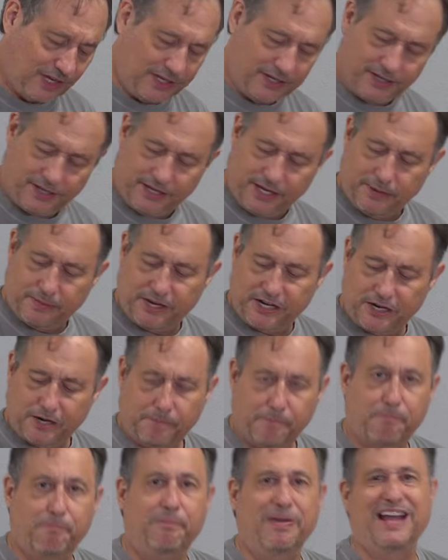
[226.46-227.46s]
Give me your
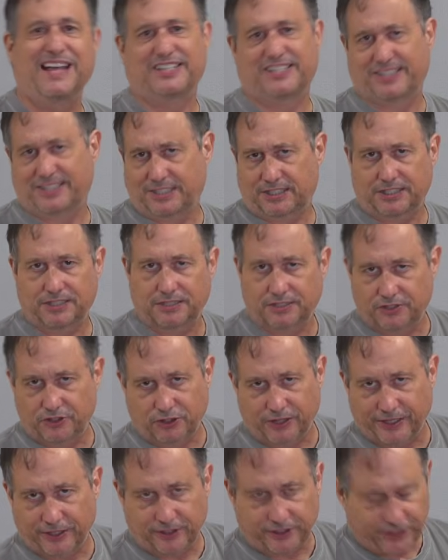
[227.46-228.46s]
best,
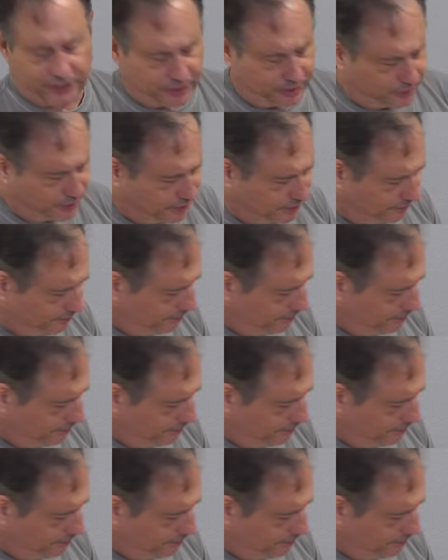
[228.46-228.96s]
Trader Joe's.